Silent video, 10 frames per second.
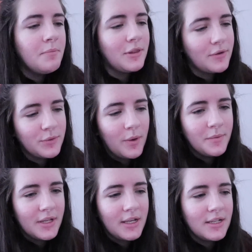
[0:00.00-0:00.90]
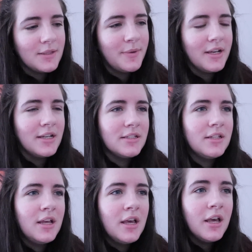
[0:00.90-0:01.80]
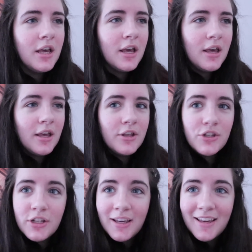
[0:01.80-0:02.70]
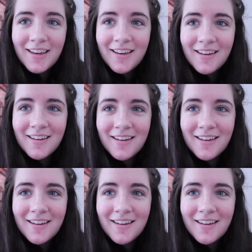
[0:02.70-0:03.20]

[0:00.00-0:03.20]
But the reason why I'm saying it is because she,